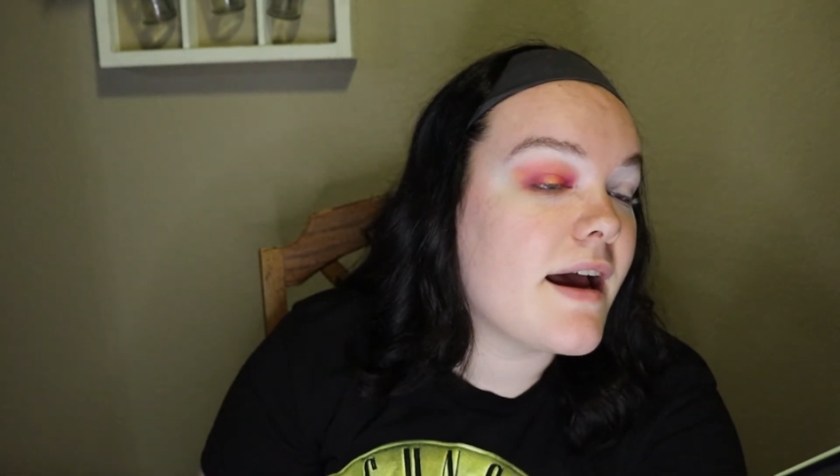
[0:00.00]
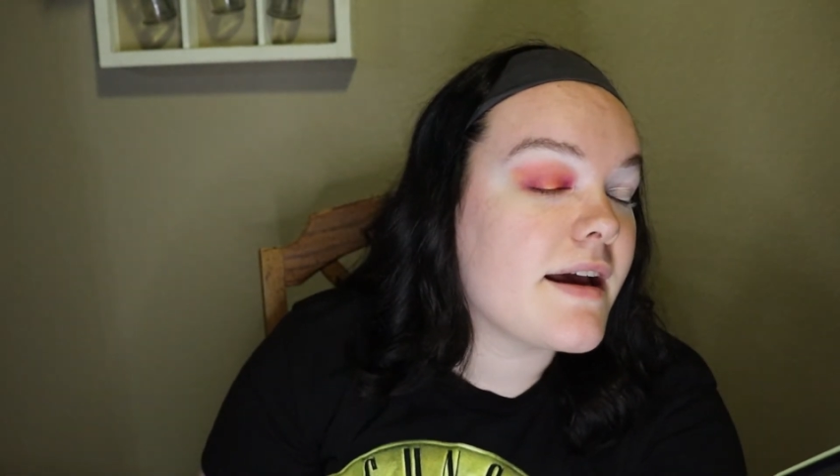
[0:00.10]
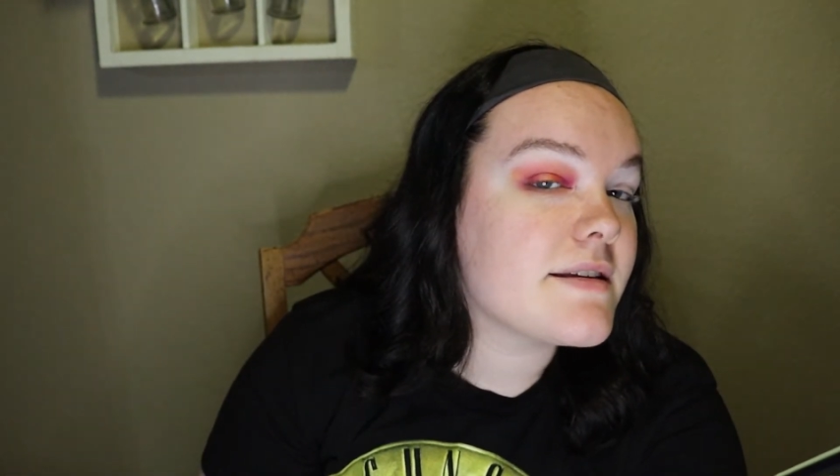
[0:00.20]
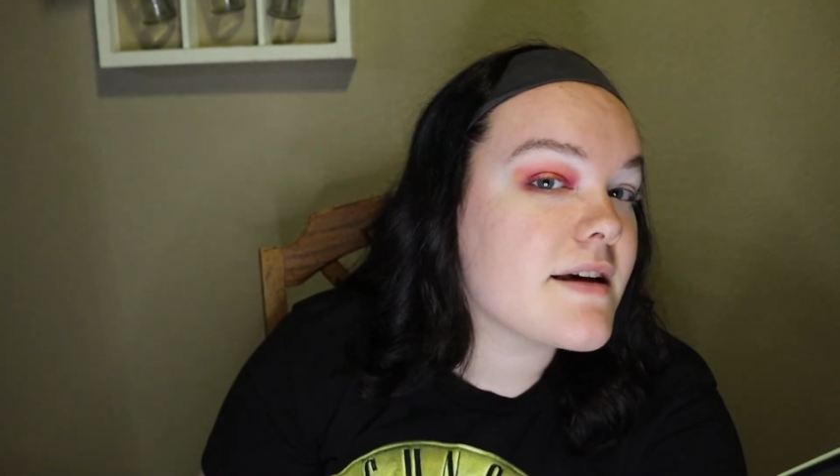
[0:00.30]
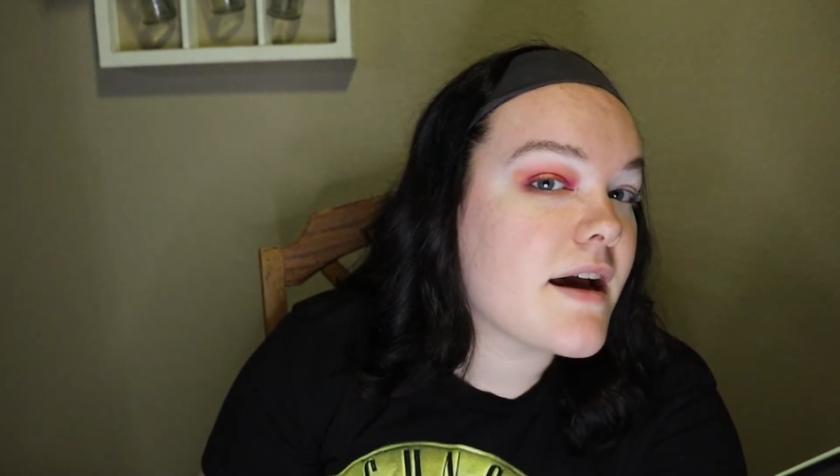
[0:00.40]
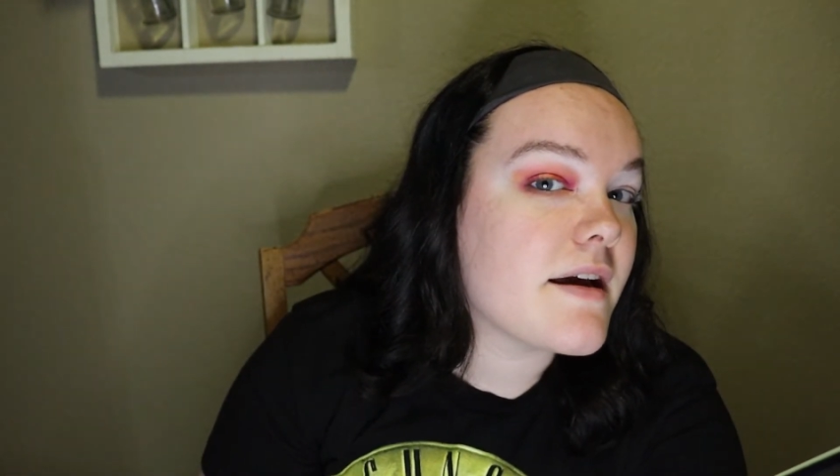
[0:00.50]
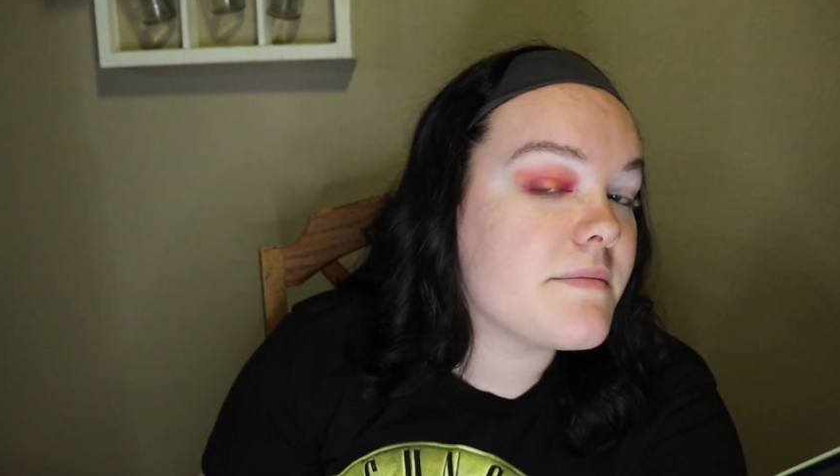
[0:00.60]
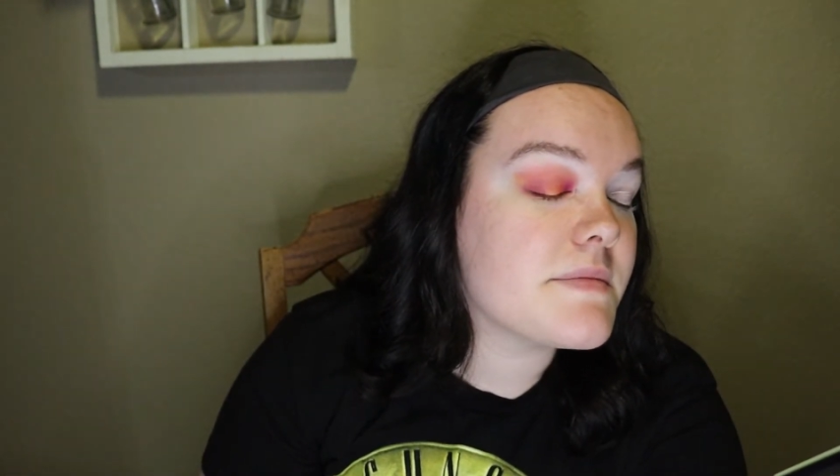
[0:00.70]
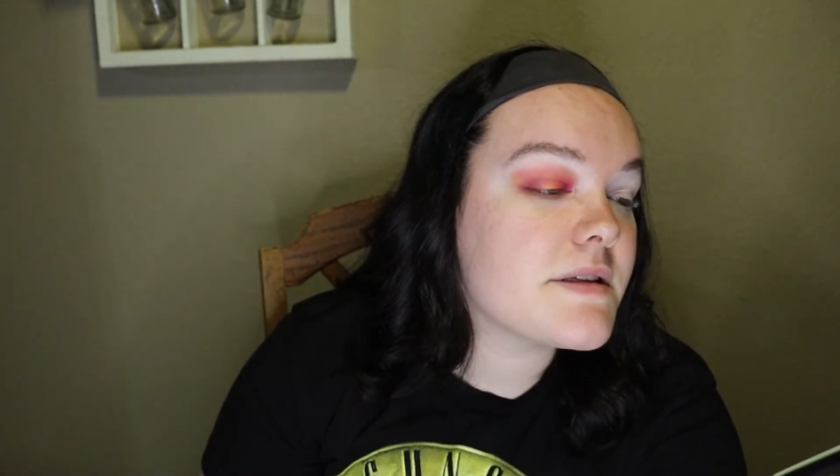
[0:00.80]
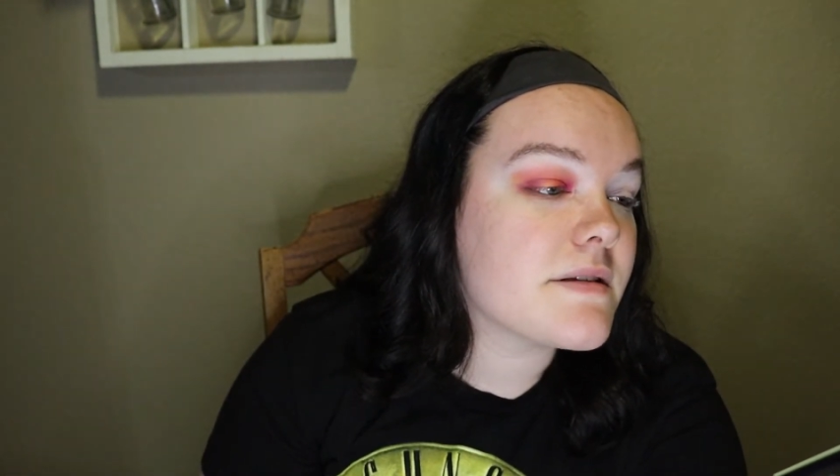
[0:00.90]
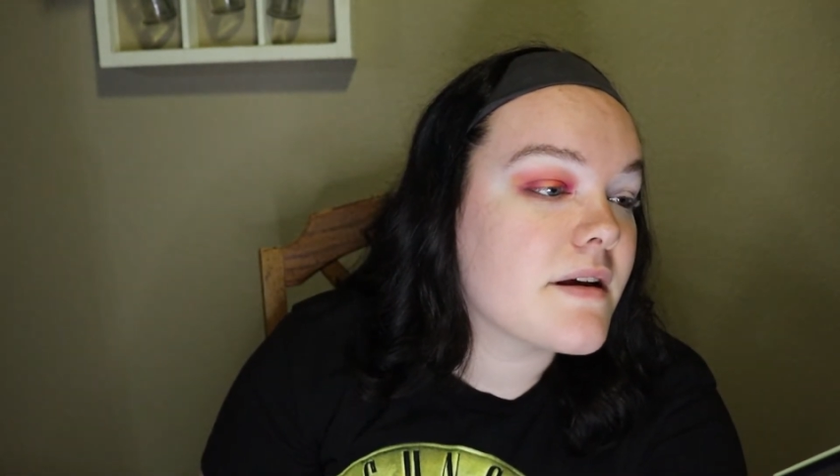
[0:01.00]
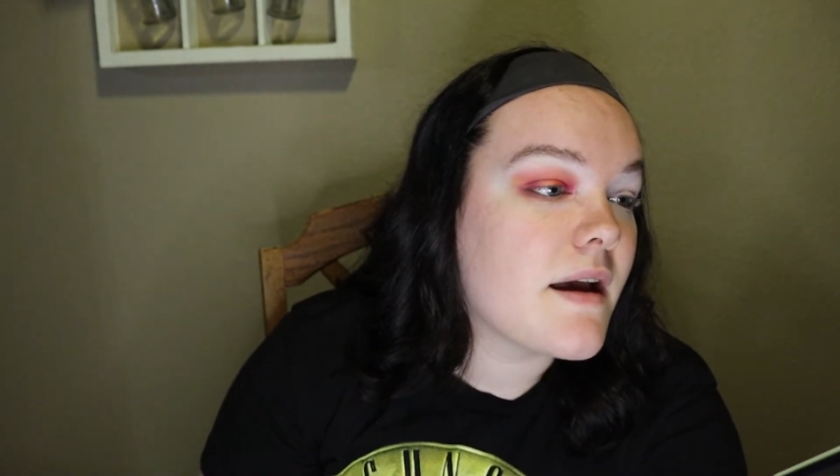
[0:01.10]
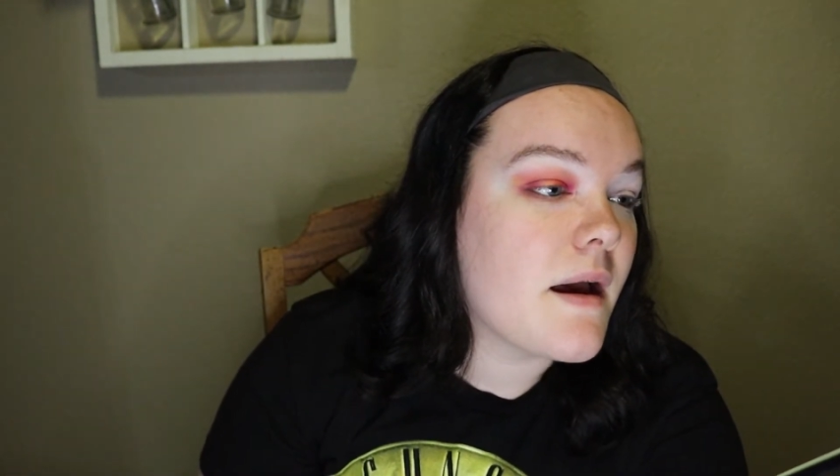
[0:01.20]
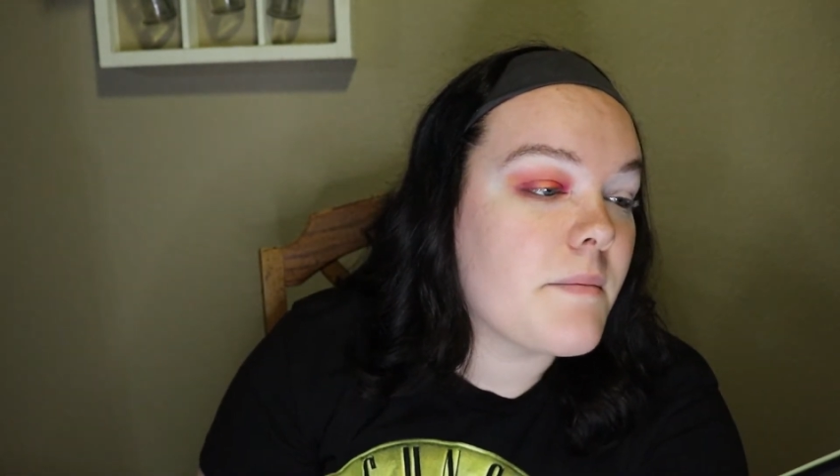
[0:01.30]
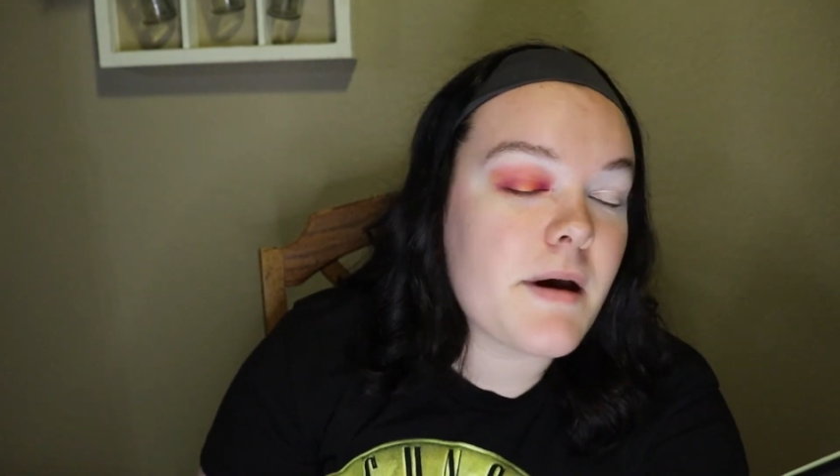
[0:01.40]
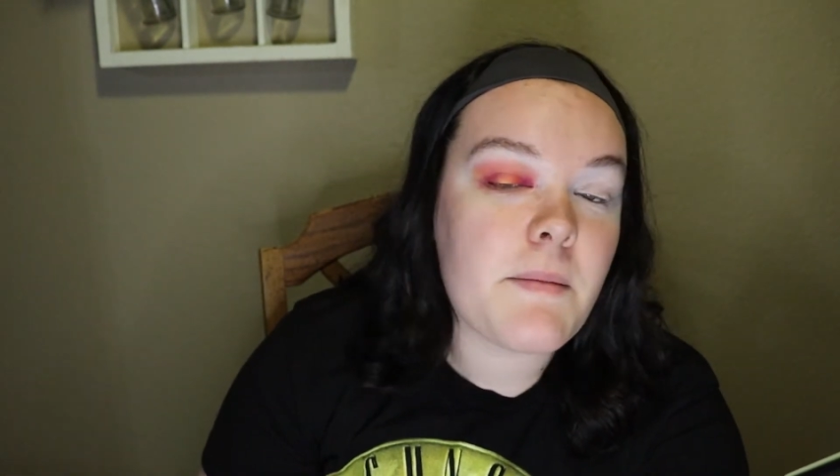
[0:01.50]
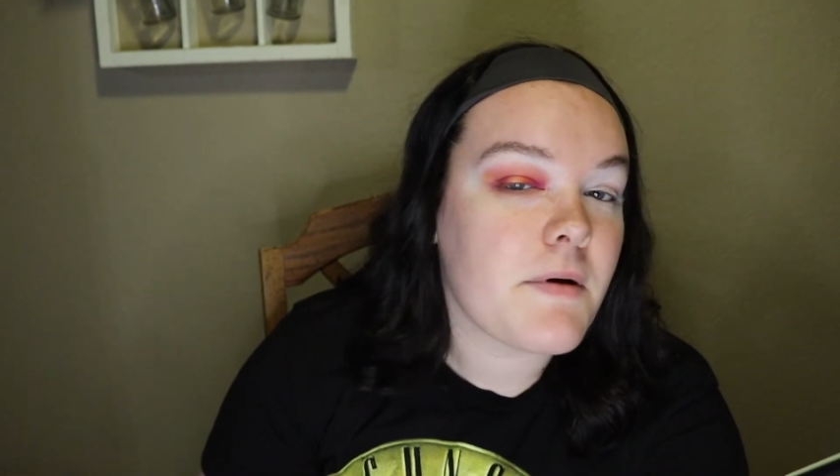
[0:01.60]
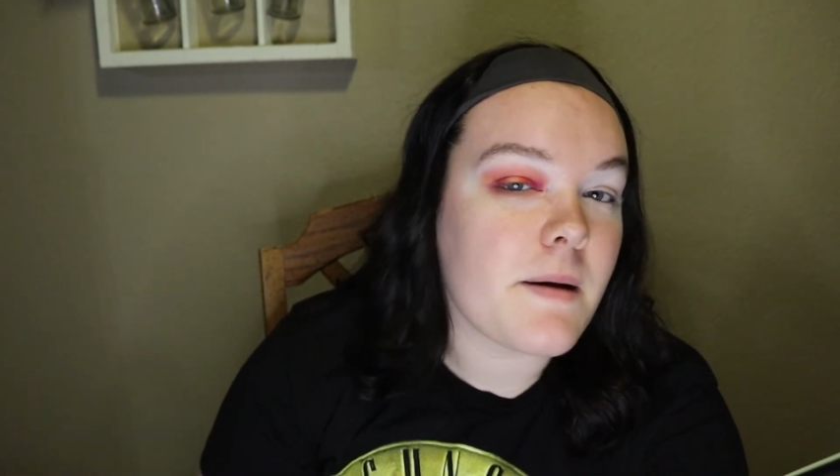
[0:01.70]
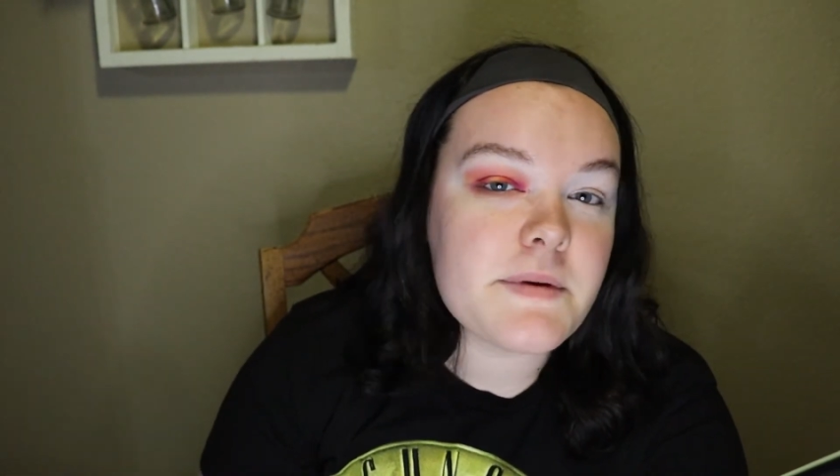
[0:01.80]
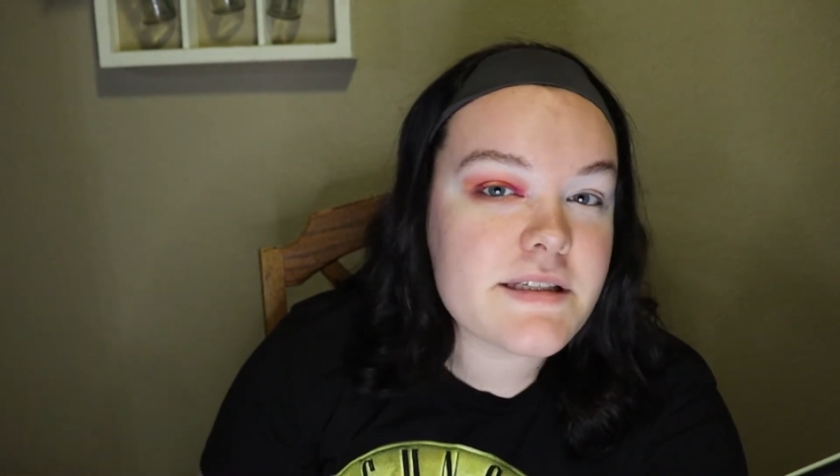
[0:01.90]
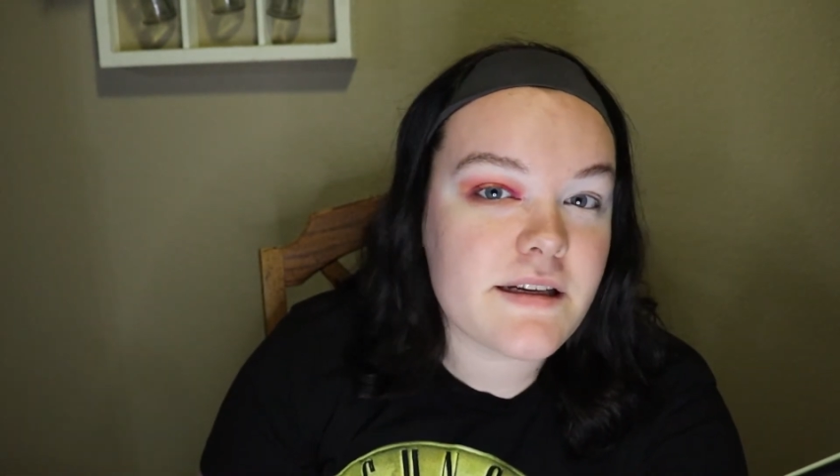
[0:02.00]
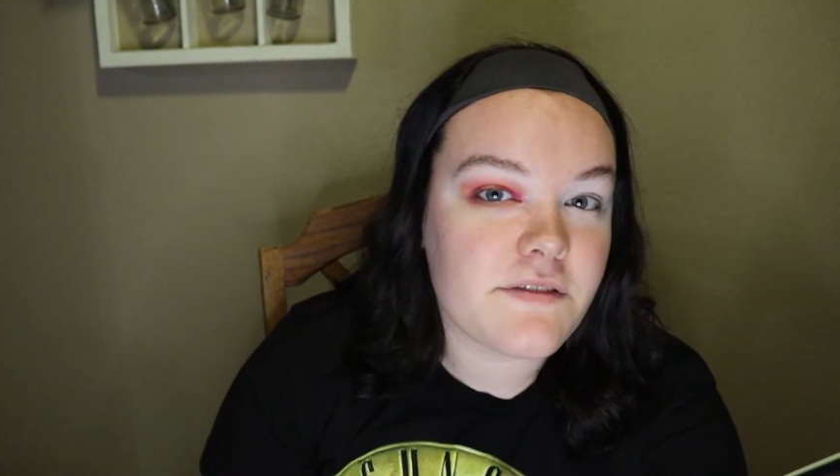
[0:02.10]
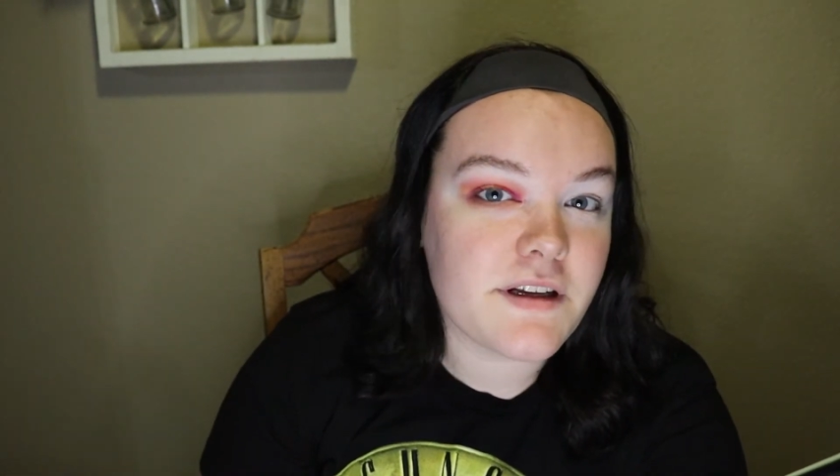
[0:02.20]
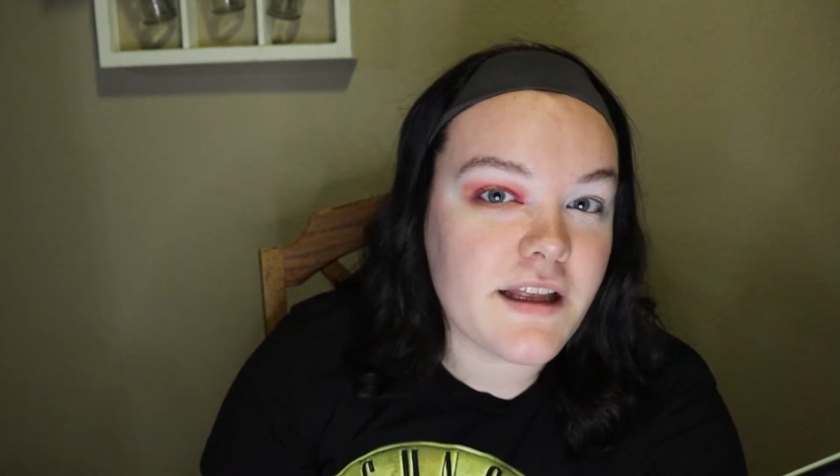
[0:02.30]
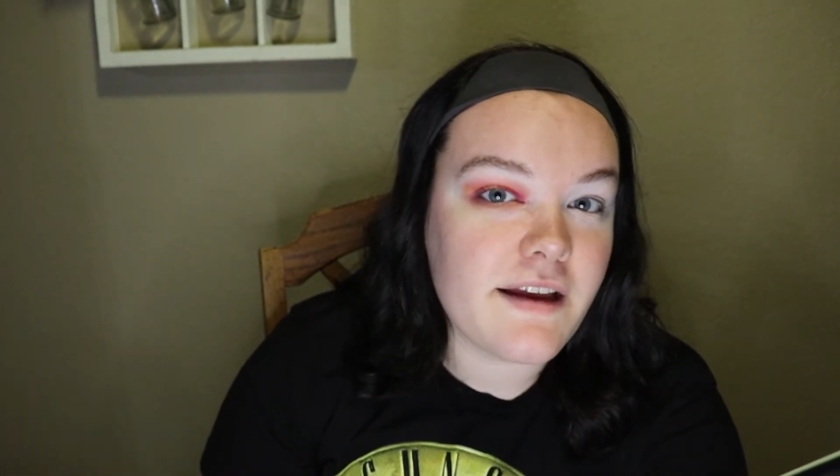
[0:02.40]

at times, but I promise in real